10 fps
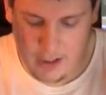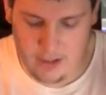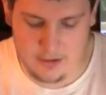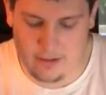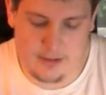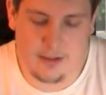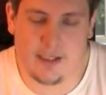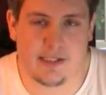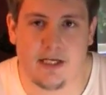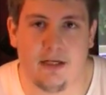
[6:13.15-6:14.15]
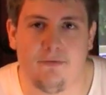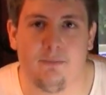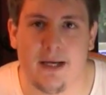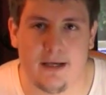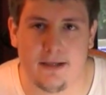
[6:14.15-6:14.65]
Like I said,
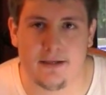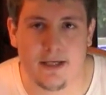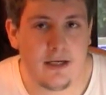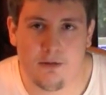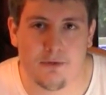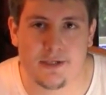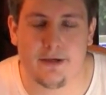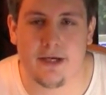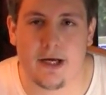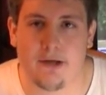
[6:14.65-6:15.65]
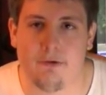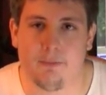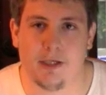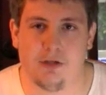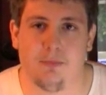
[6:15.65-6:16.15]
even back in the day, it wasn't an
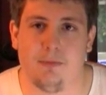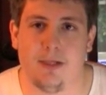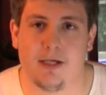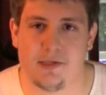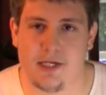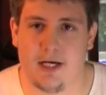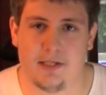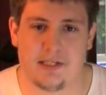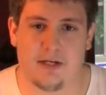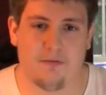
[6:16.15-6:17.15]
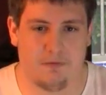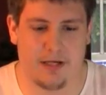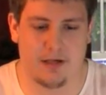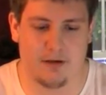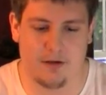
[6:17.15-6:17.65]
accurate measurement because you had stuff
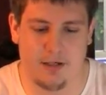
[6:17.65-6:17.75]
like